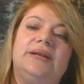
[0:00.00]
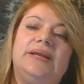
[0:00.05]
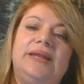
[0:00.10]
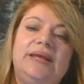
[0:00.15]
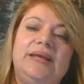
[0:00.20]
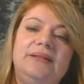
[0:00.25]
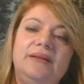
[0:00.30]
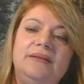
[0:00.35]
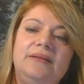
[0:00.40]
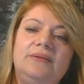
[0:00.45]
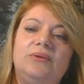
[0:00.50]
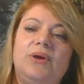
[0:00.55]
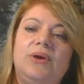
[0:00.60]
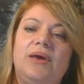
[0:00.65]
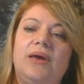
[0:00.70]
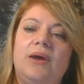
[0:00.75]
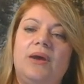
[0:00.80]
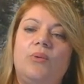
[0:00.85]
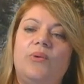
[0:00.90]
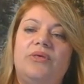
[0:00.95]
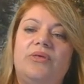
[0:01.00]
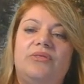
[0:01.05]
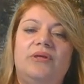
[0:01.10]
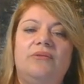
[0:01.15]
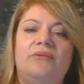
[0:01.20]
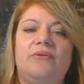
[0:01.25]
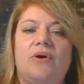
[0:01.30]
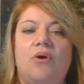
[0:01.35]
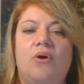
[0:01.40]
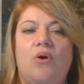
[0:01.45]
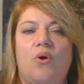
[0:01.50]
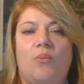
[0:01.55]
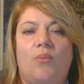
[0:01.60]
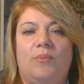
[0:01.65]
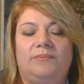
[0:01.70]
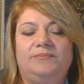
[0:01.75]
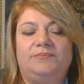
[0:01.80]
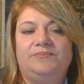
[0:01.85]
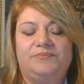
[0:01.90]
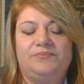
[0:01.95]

needed within the home.